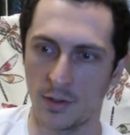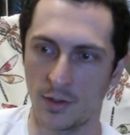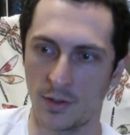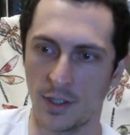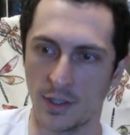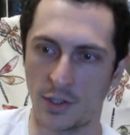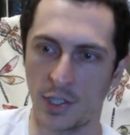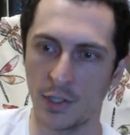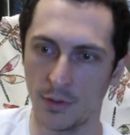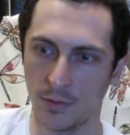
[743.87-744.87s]
The
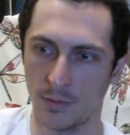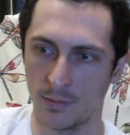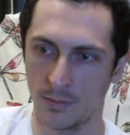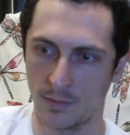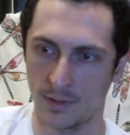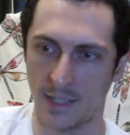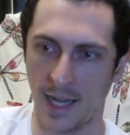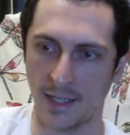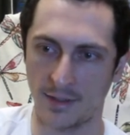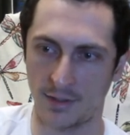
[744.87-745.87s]
two
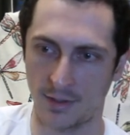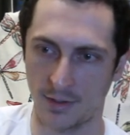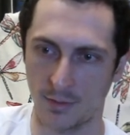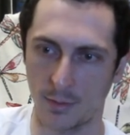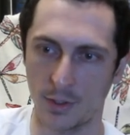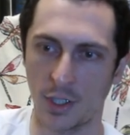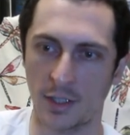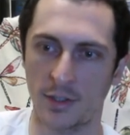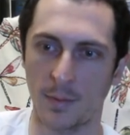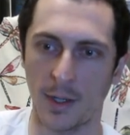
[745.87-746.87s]
tets were
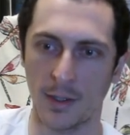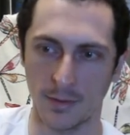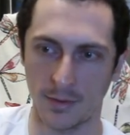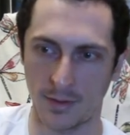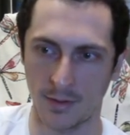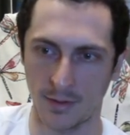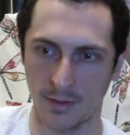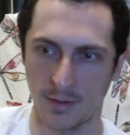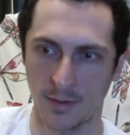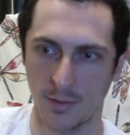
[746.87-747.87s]
juxtaposed
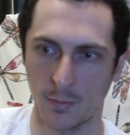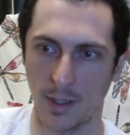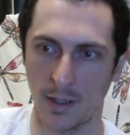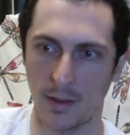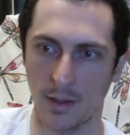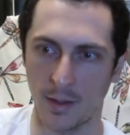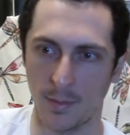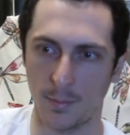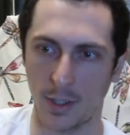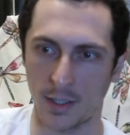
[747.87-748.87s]
with the
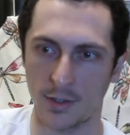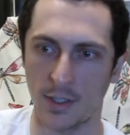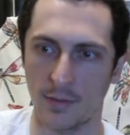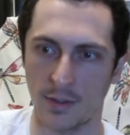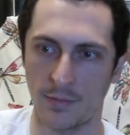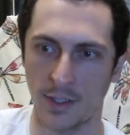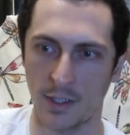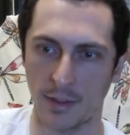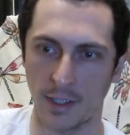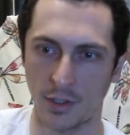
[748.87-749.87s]
positive
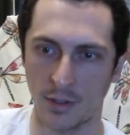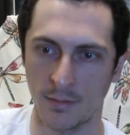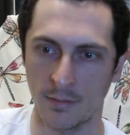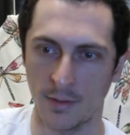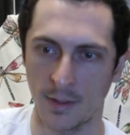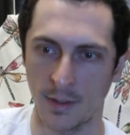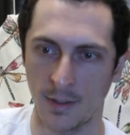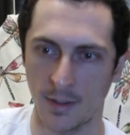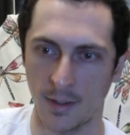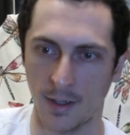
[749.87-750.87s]
configuration
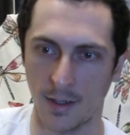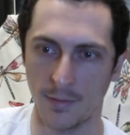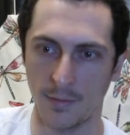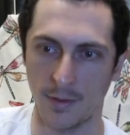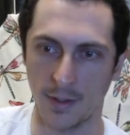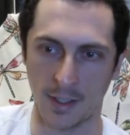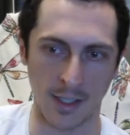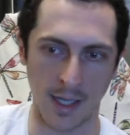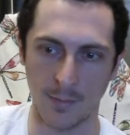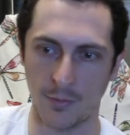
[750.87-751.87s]
of the
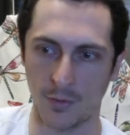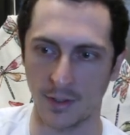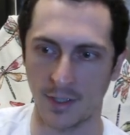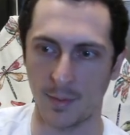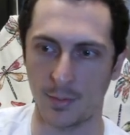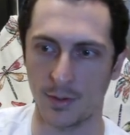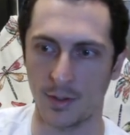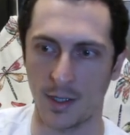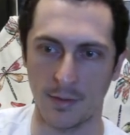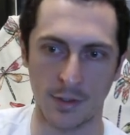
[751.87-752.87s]
claim, for example,
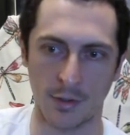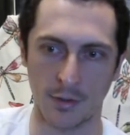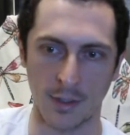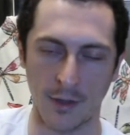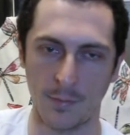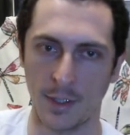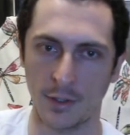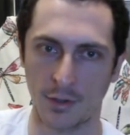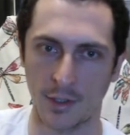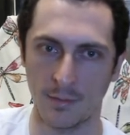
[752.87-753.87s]
of eternal life being
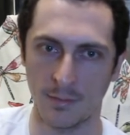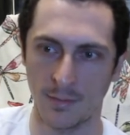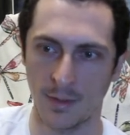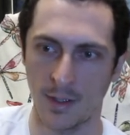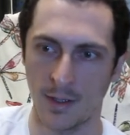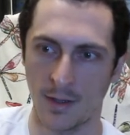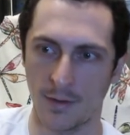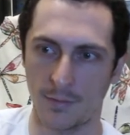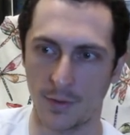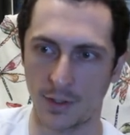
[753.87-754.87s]
true,
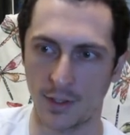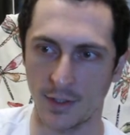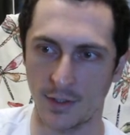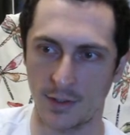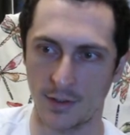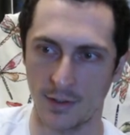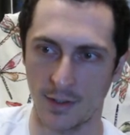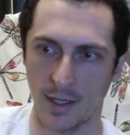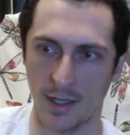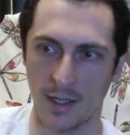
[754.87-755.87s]
versus
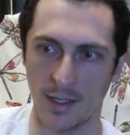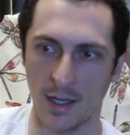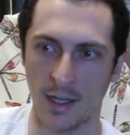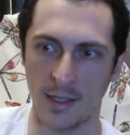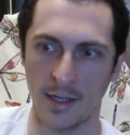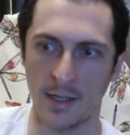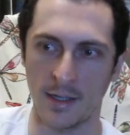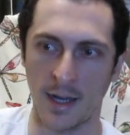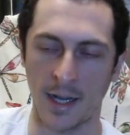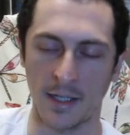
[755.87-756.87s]
a
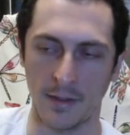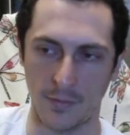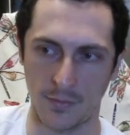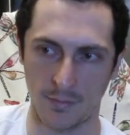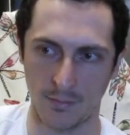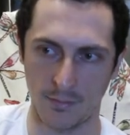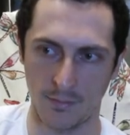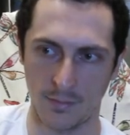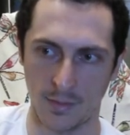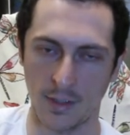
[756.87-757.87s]
negative
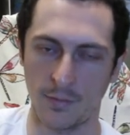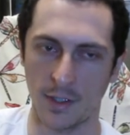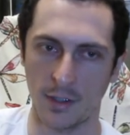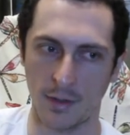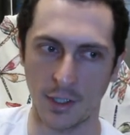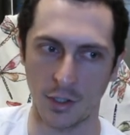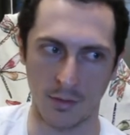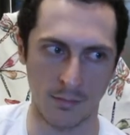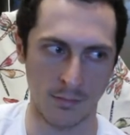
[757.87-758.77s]
configuration